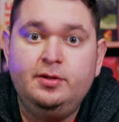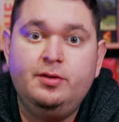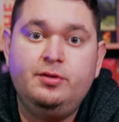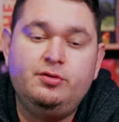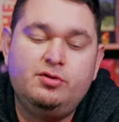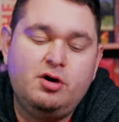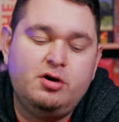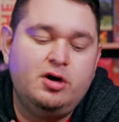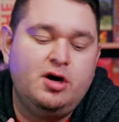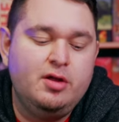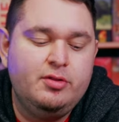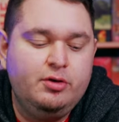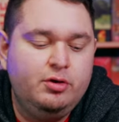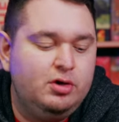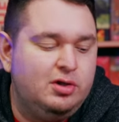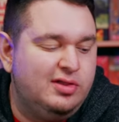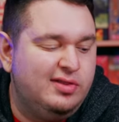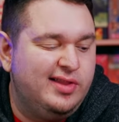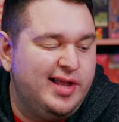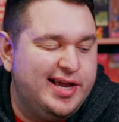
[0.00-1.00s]
There are
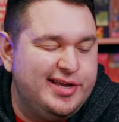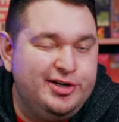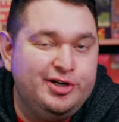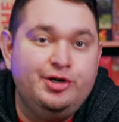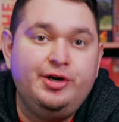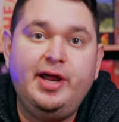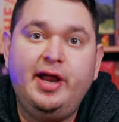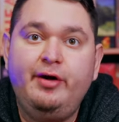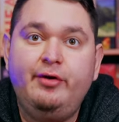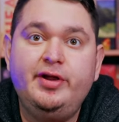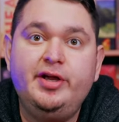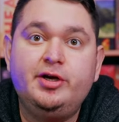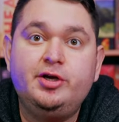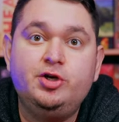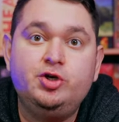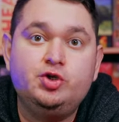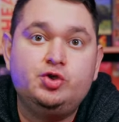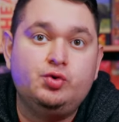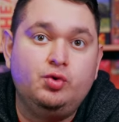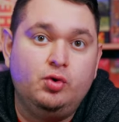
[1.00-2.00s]
other lighter area
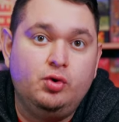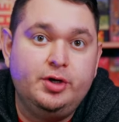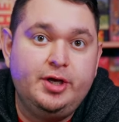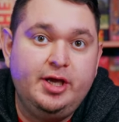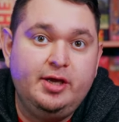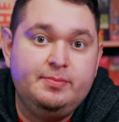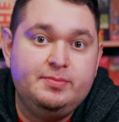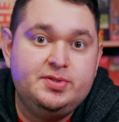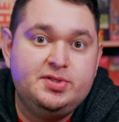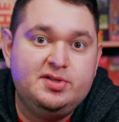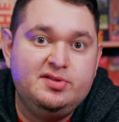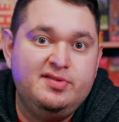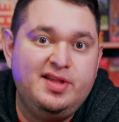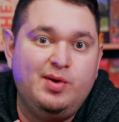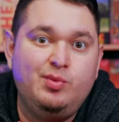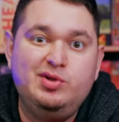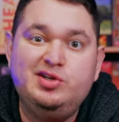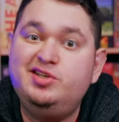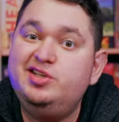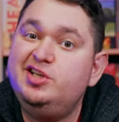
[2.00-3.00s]
control games
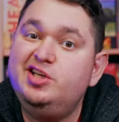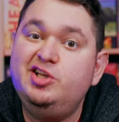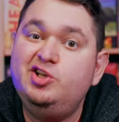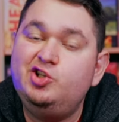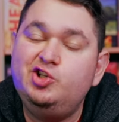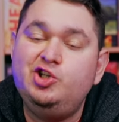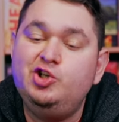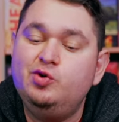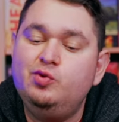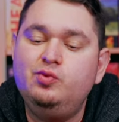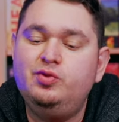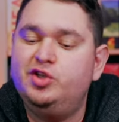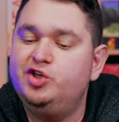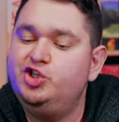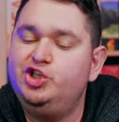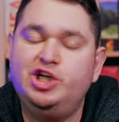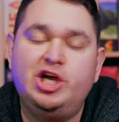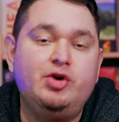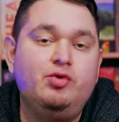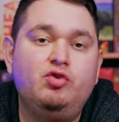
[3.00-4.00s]
that would teach you the
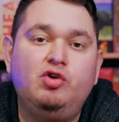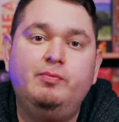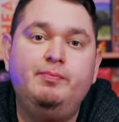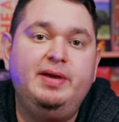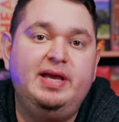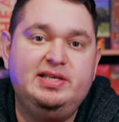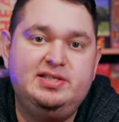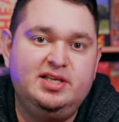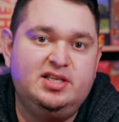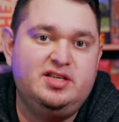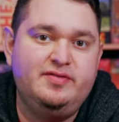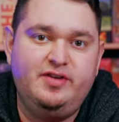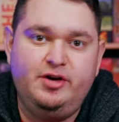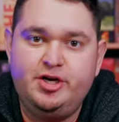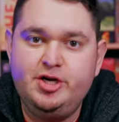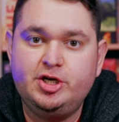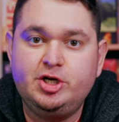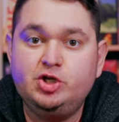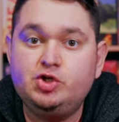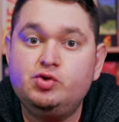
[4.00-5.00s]
general basics of
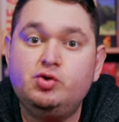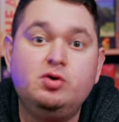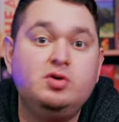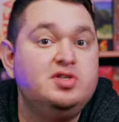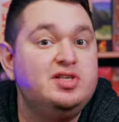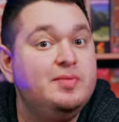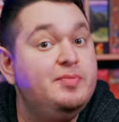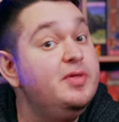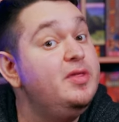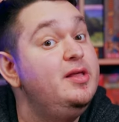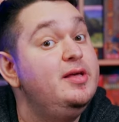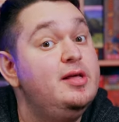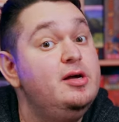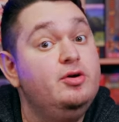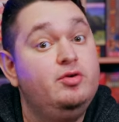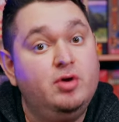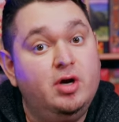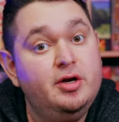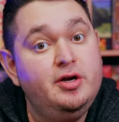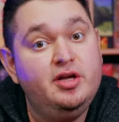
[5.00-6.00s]
area control, something like El
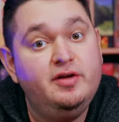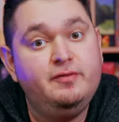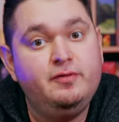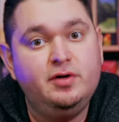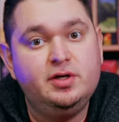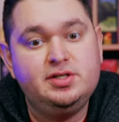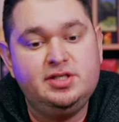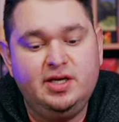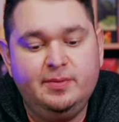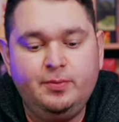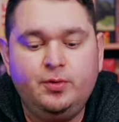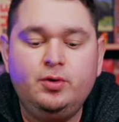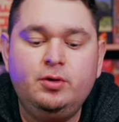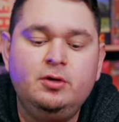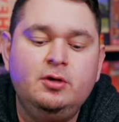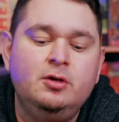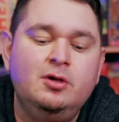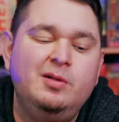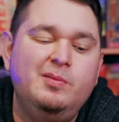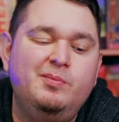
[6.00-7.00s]
Grande, for example,
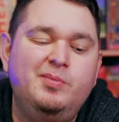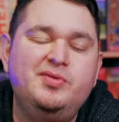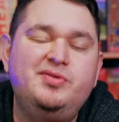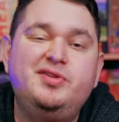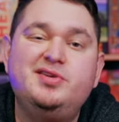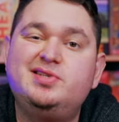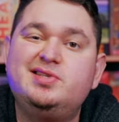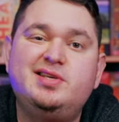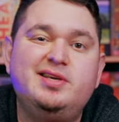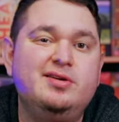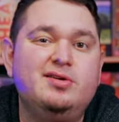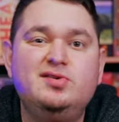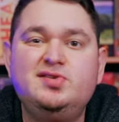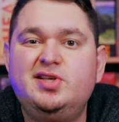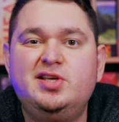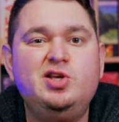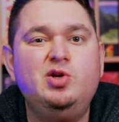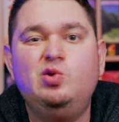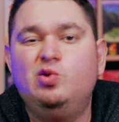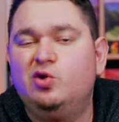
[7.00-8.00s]
but the skills
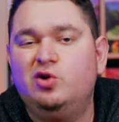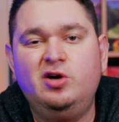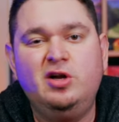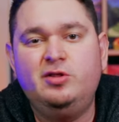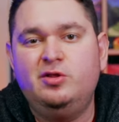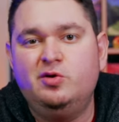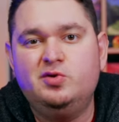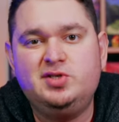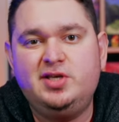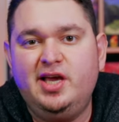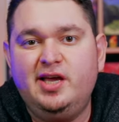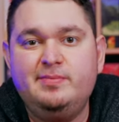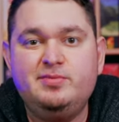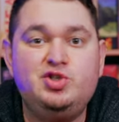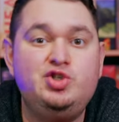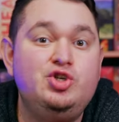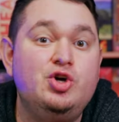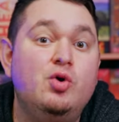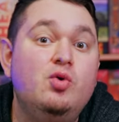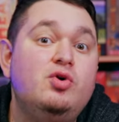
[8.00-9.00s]
that you learn in those games
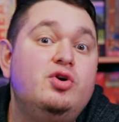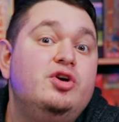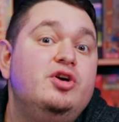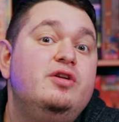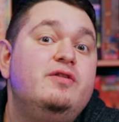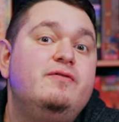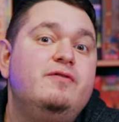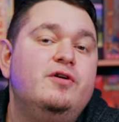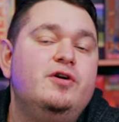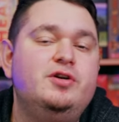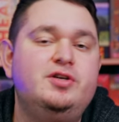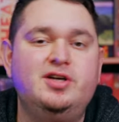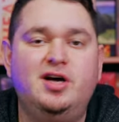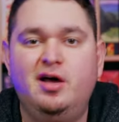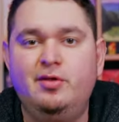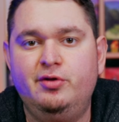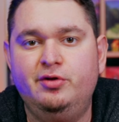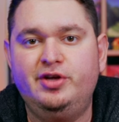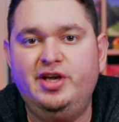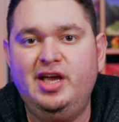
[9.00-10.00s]
don't convert to
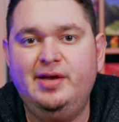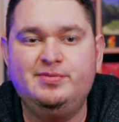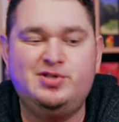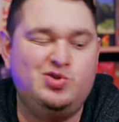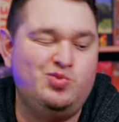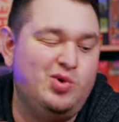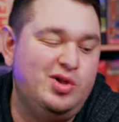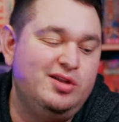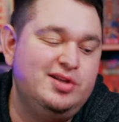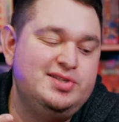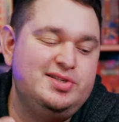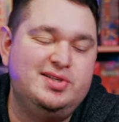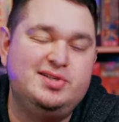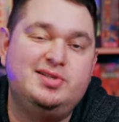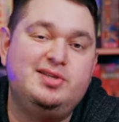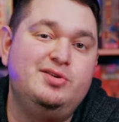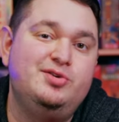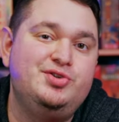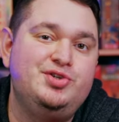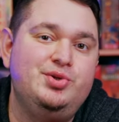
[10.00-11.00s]
other games as well as the
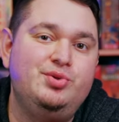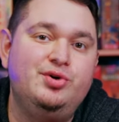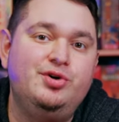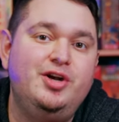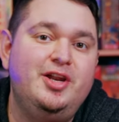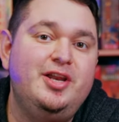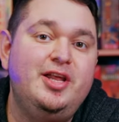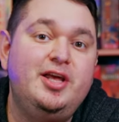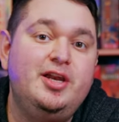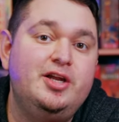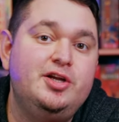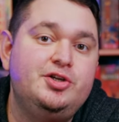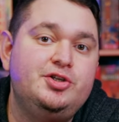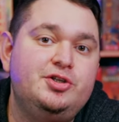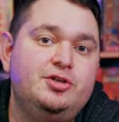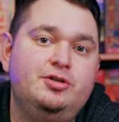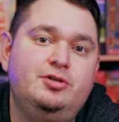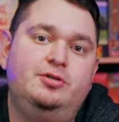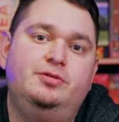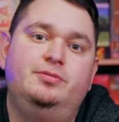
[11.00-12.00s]
skills you learn in Inis.